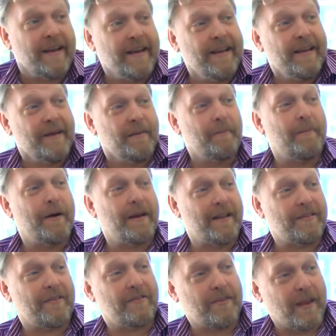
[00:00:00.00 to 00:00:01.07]
Yes. But
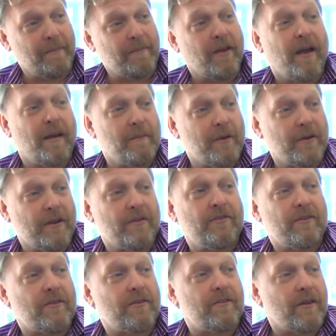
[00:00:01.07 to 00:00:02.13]
at the same time, you need
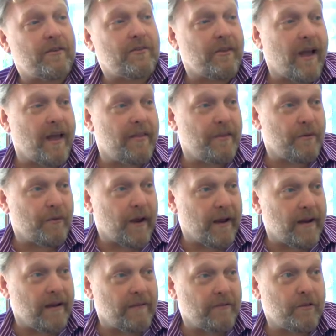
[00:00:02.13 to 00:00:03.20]
to assign the
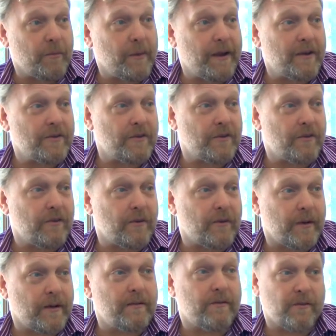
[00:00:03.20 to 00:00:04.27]
right information to
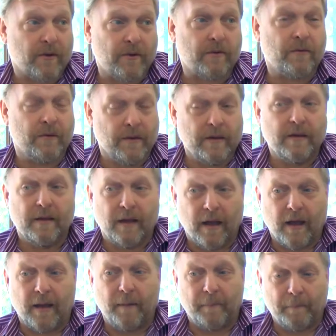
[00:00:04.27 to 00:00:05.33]
it. So, yes.
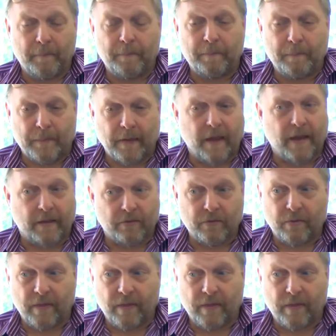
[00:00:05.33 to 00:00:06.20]
um, yeah, so